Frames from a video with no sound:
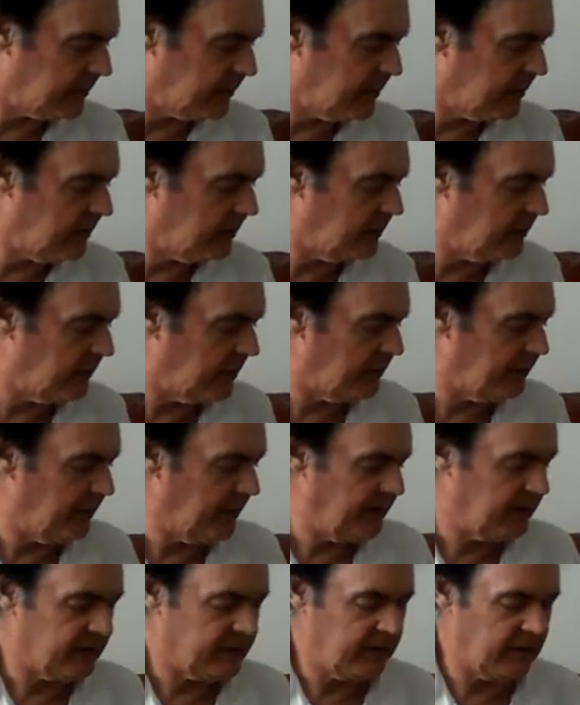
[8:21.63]
to the
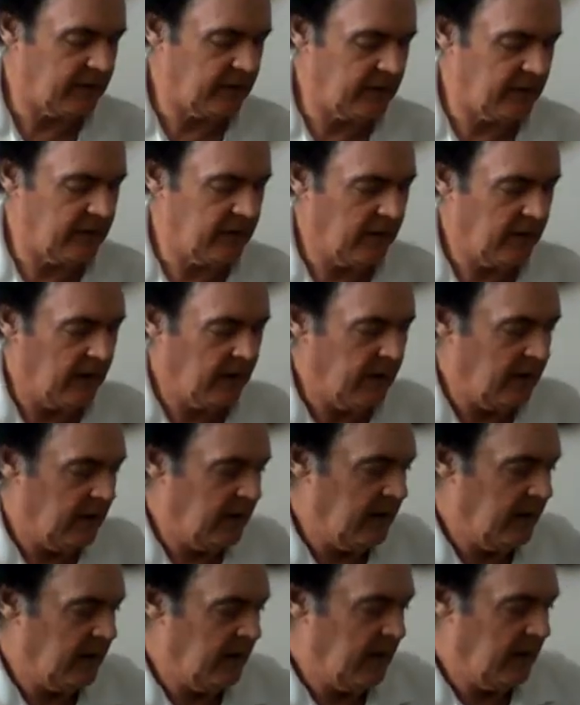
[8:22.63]
painting.
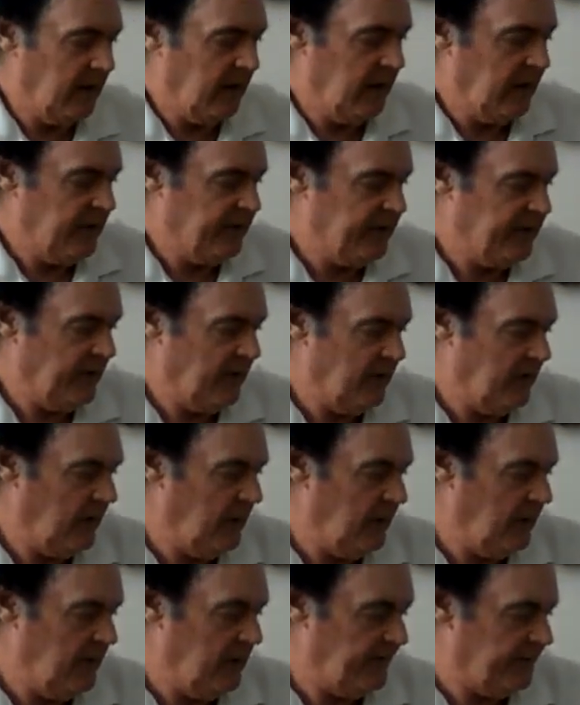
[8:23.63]

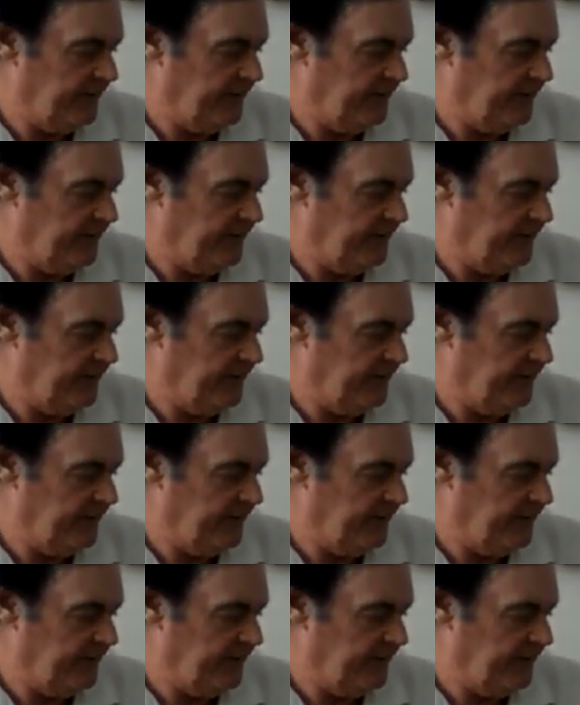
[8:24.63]
So